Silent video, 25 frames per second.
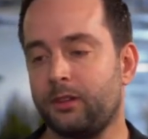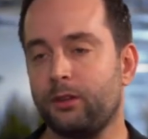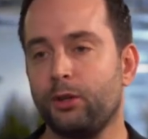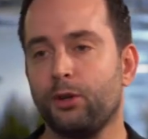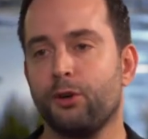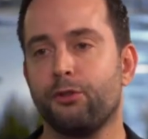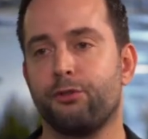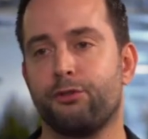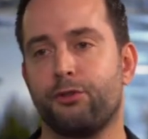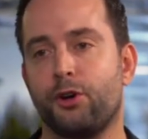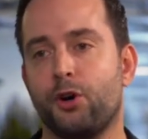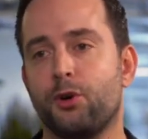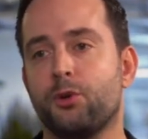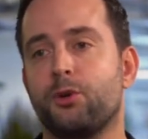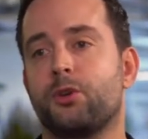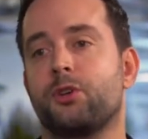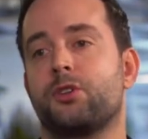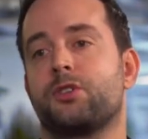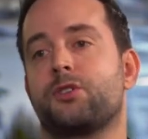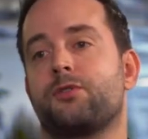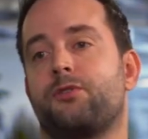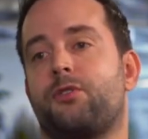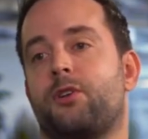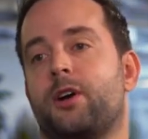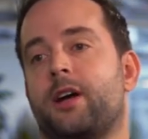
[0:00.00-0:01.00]

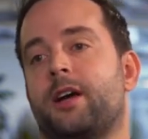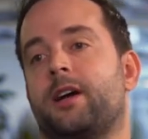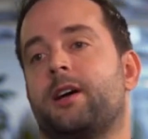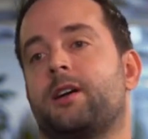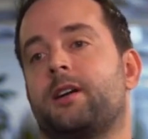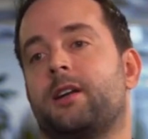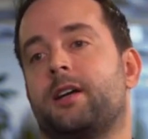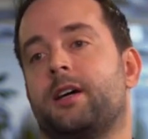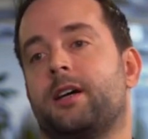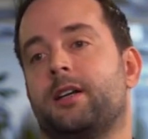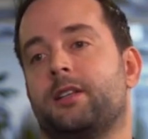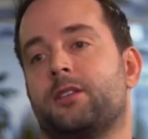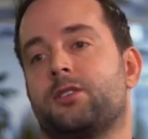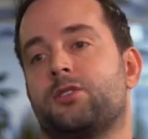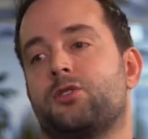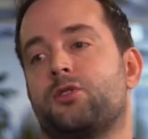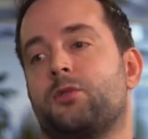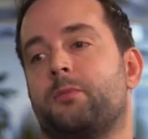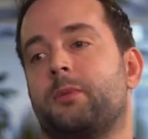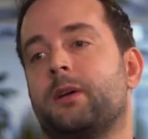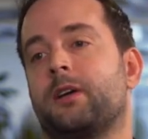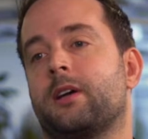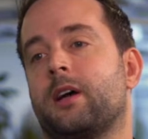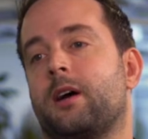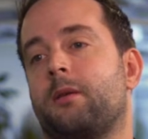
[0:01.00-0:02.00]
focus for airlines, to
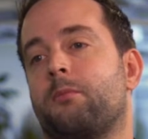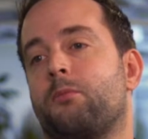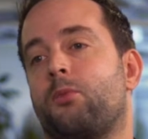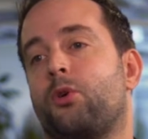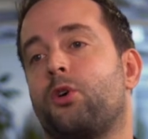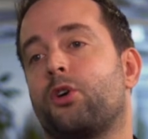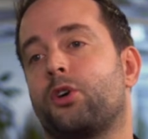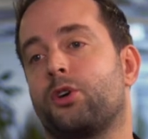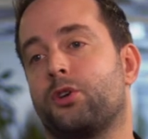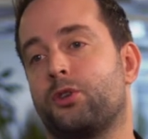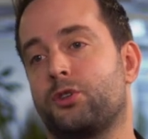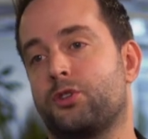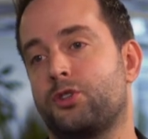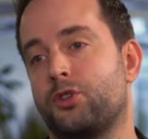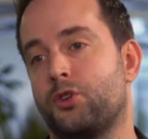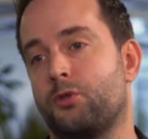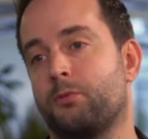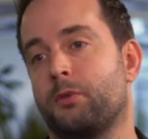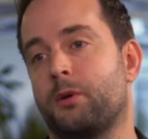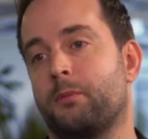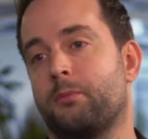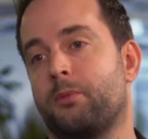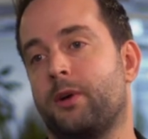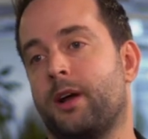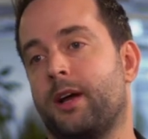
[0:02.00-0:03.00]
become more
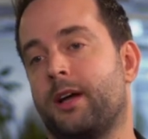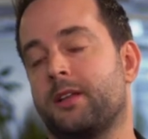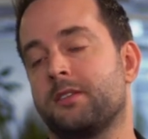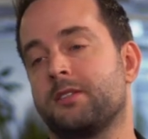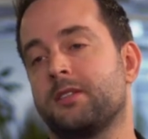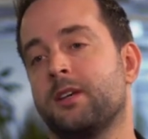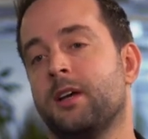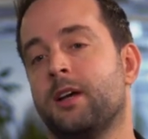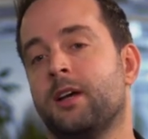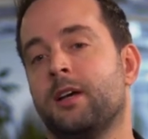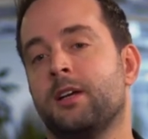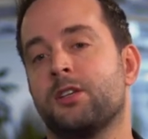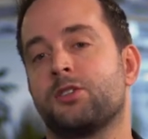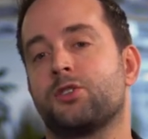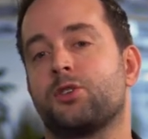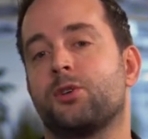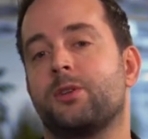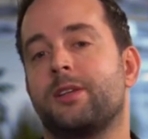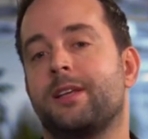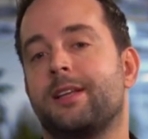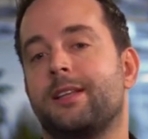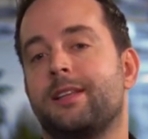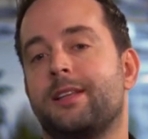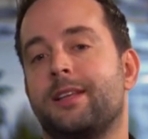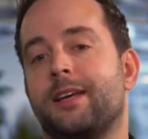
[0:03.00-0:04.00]
consumer brands, so
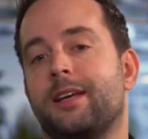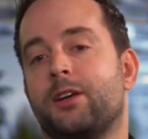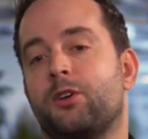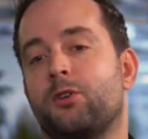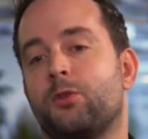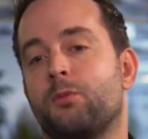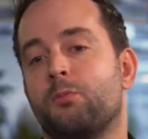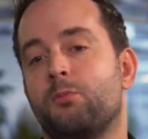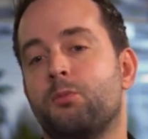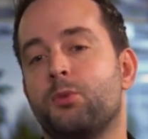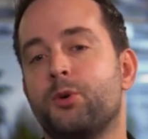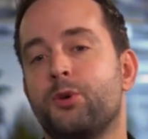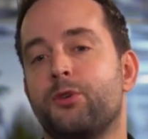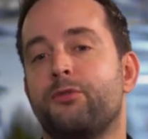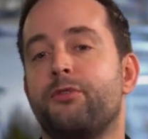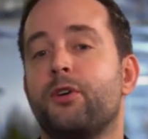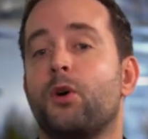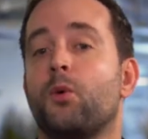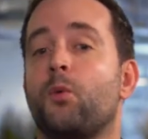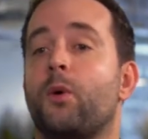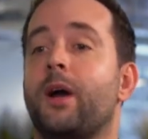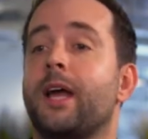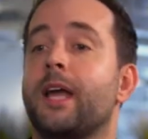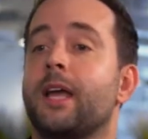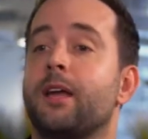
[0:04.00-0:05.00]
that they move
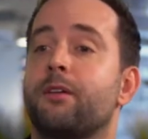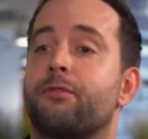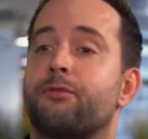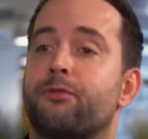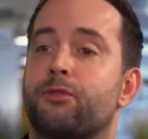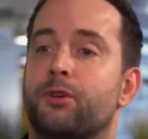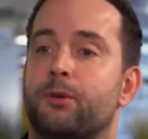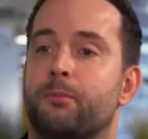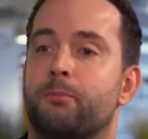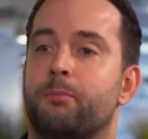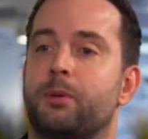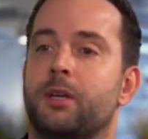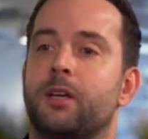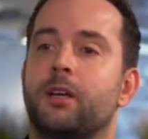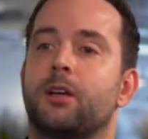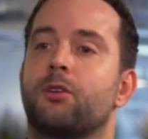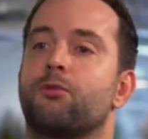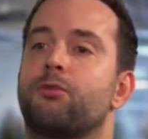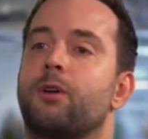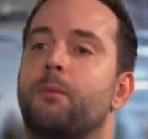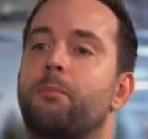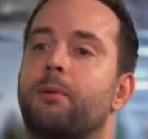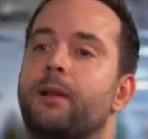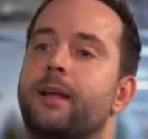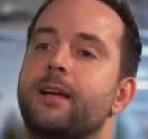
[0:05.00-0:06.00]
away from being
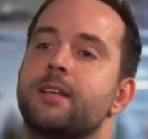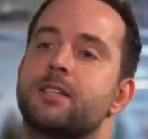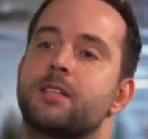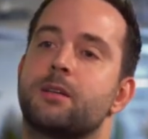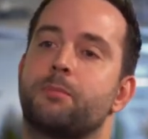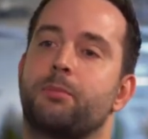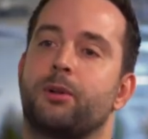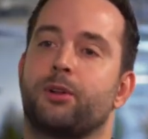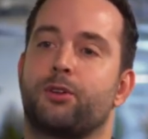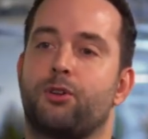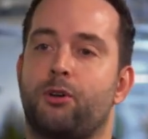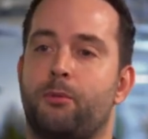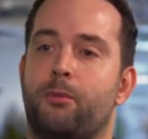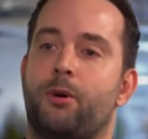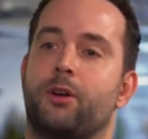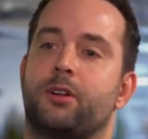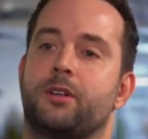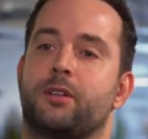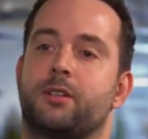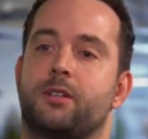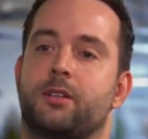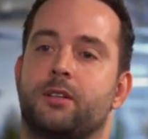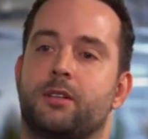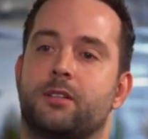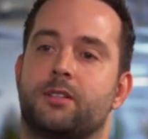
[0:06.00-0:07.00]
replaceable
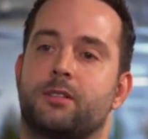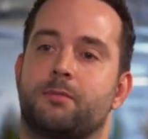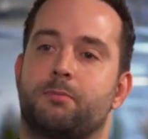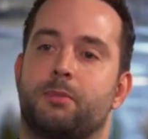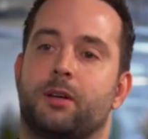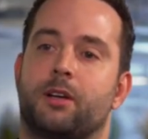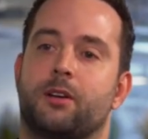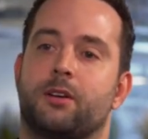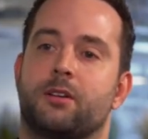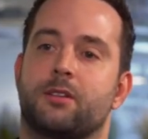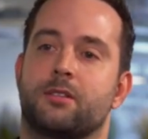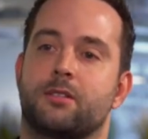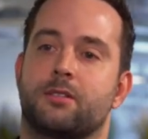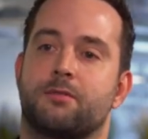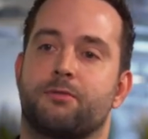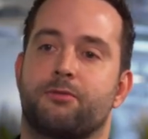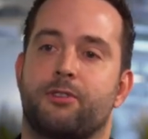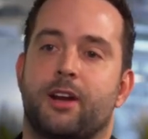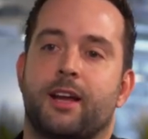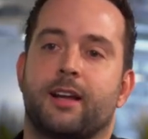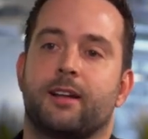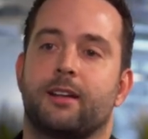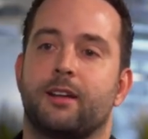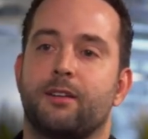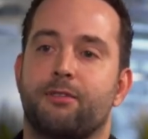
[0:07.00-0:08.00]
commodities, because
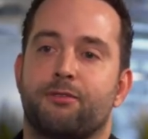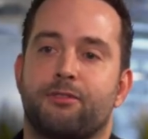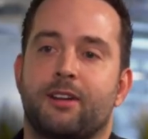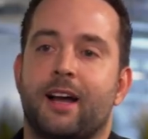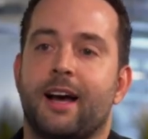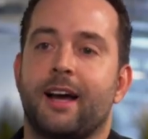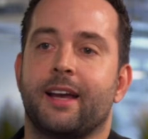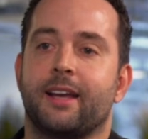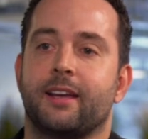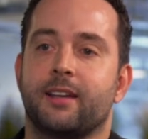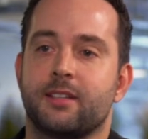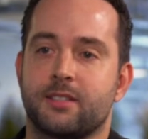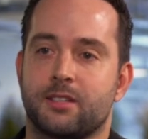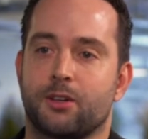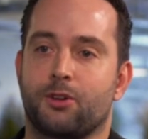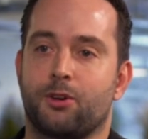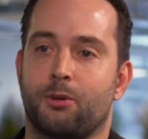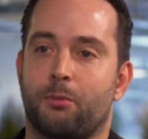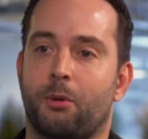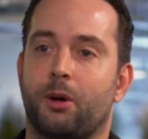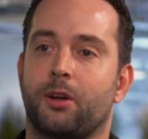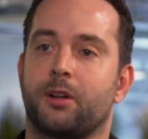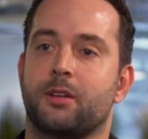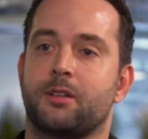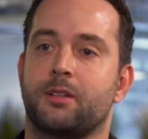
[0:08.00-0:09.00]
frankly flying is a
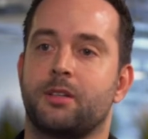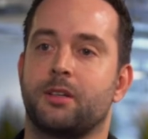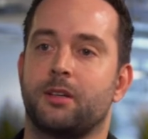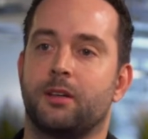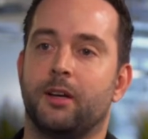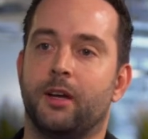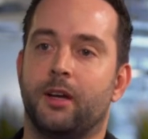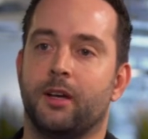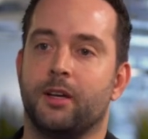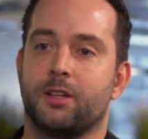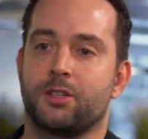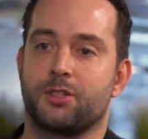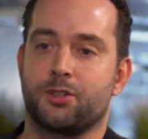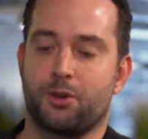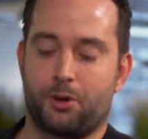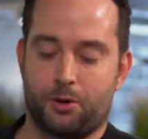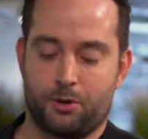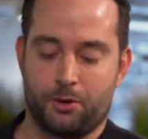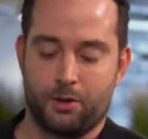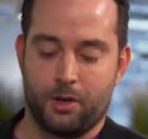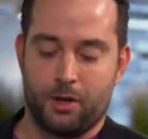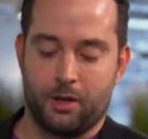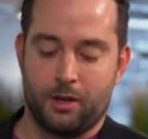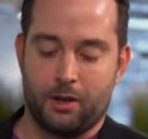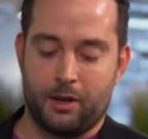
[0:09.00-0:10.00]
commodity,
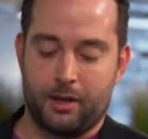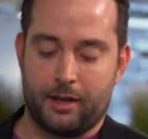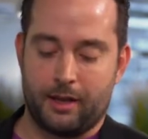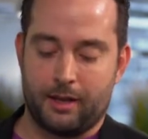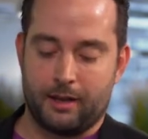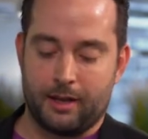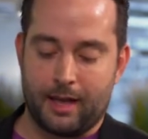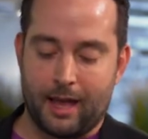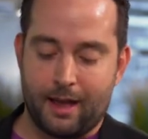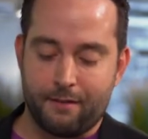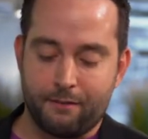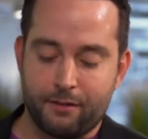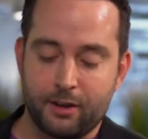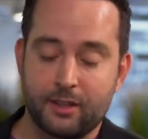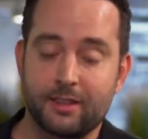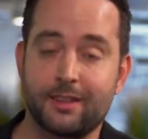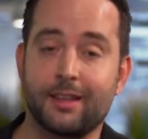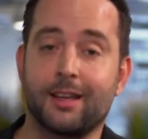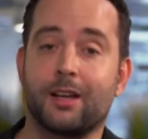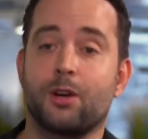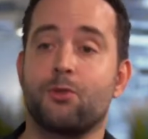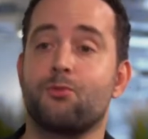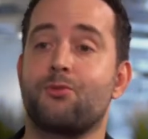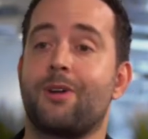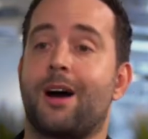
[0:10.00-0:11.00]
so
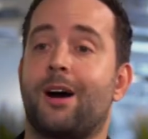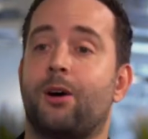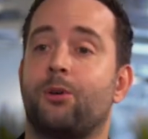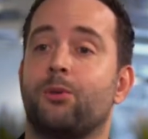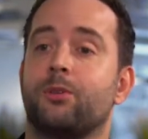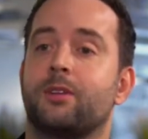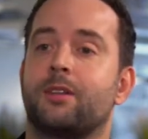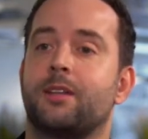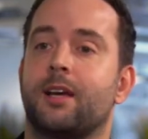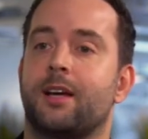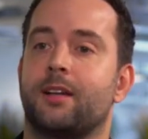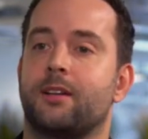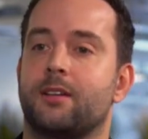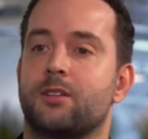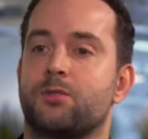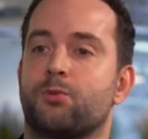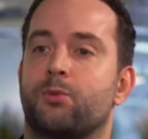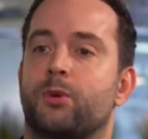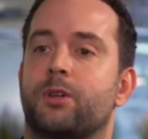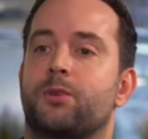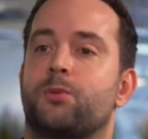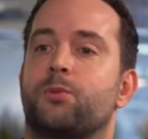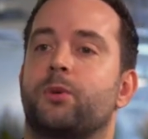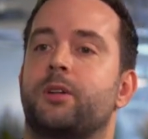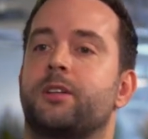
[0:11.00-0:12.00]
everything around that is
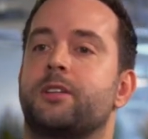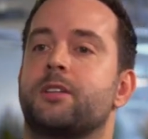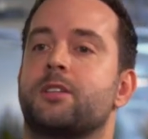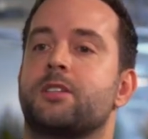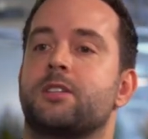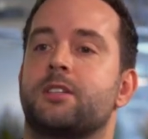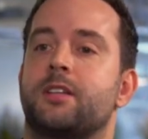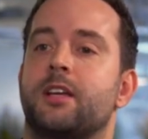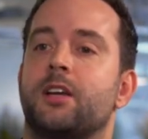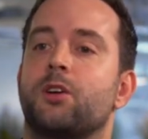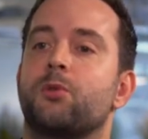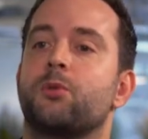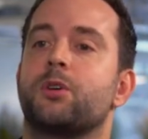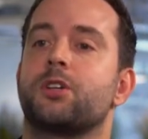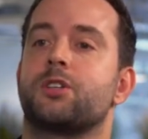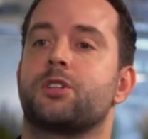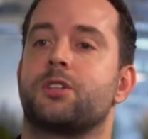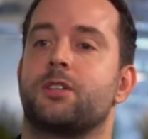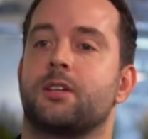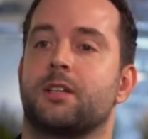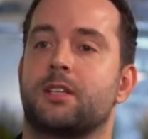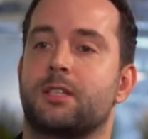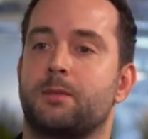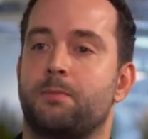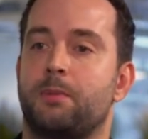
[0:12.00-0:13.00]
what will distinguish the
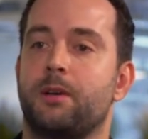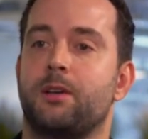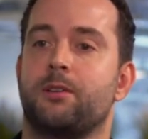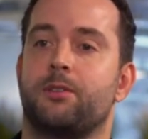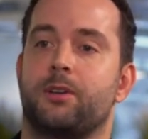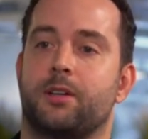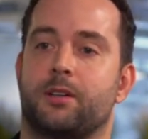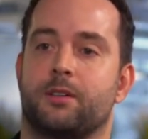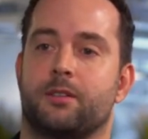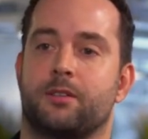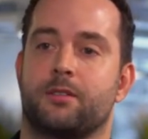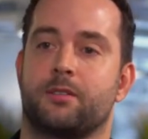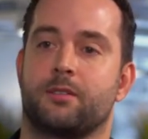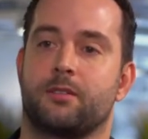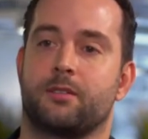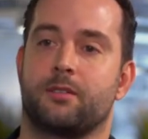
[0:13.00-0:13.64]
experience.